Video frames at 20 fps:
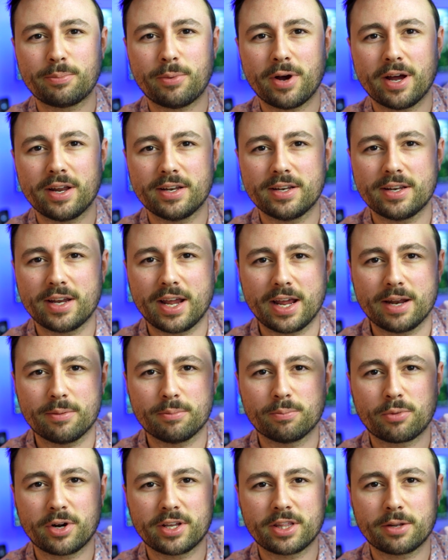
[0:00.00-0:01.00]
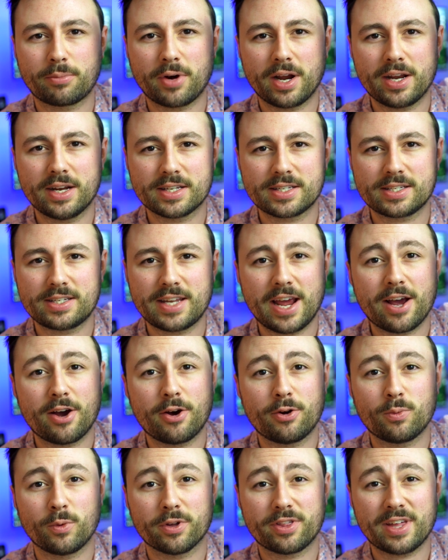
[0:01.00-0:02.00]
button and bring the brightness
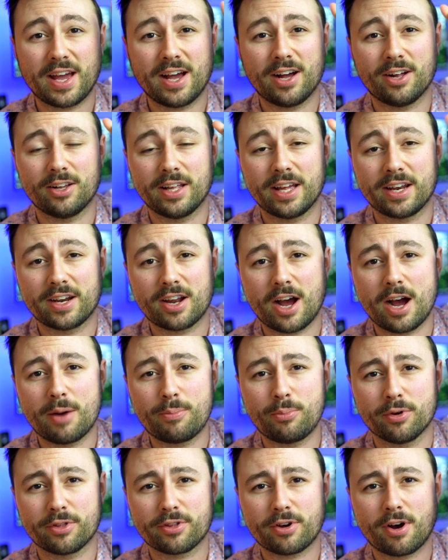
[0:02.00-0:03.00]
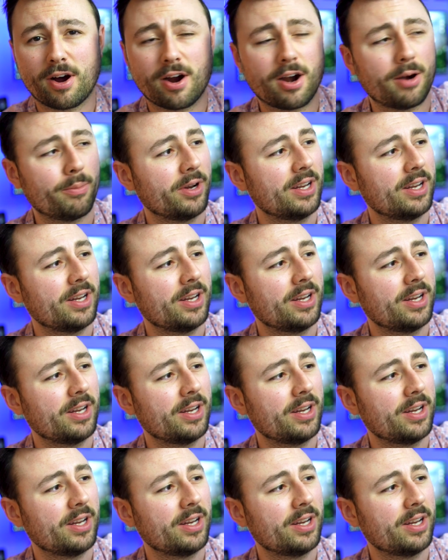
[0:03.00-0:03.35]
down with L and up with R,